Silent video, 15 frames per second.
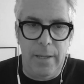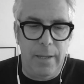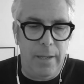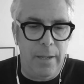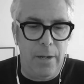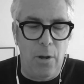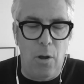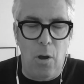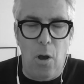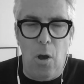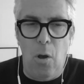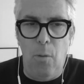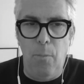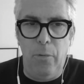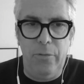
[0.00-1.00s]

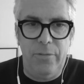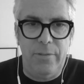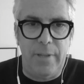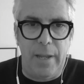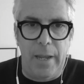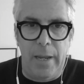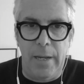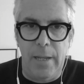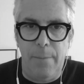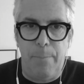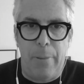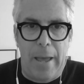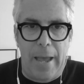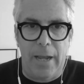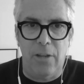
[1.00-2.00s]
almost any
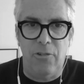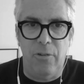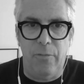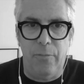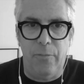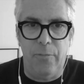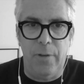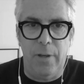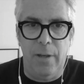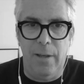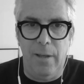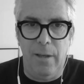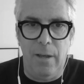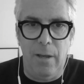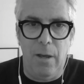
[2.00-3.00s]
package of
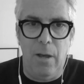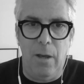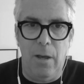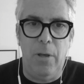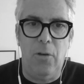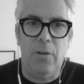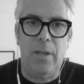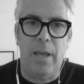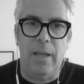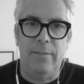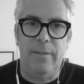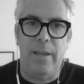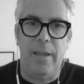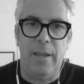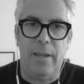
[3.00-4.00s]
oat
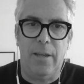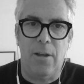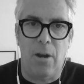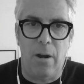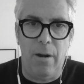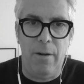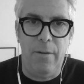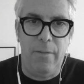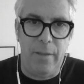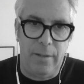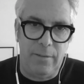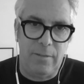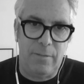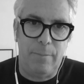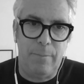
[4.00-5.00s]
milk has a
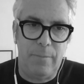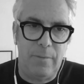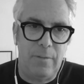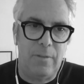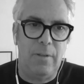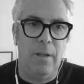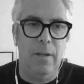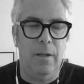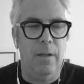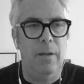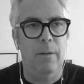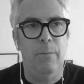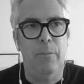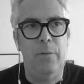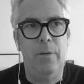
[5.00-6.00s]
carton that's
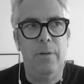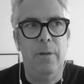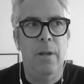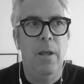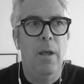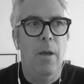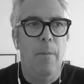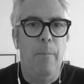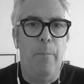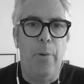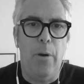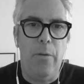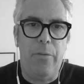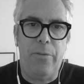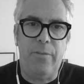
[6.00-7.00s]

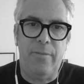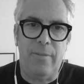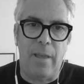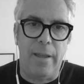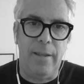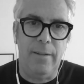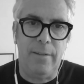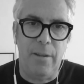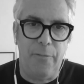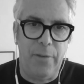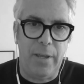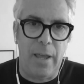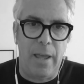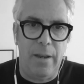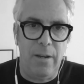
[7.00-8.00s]
both
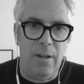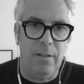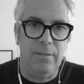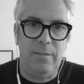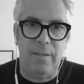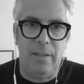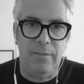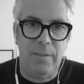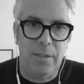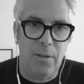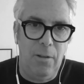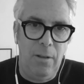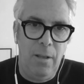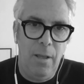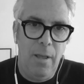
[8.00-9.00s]
scientific and
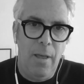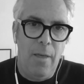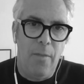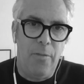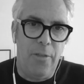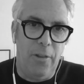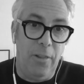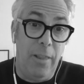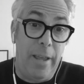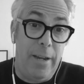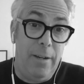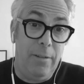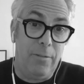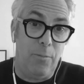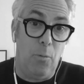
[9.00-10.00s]
nonsensical. The
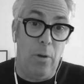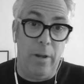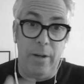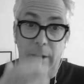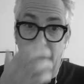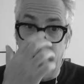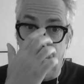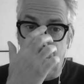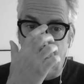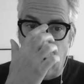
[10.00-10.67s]
latest one is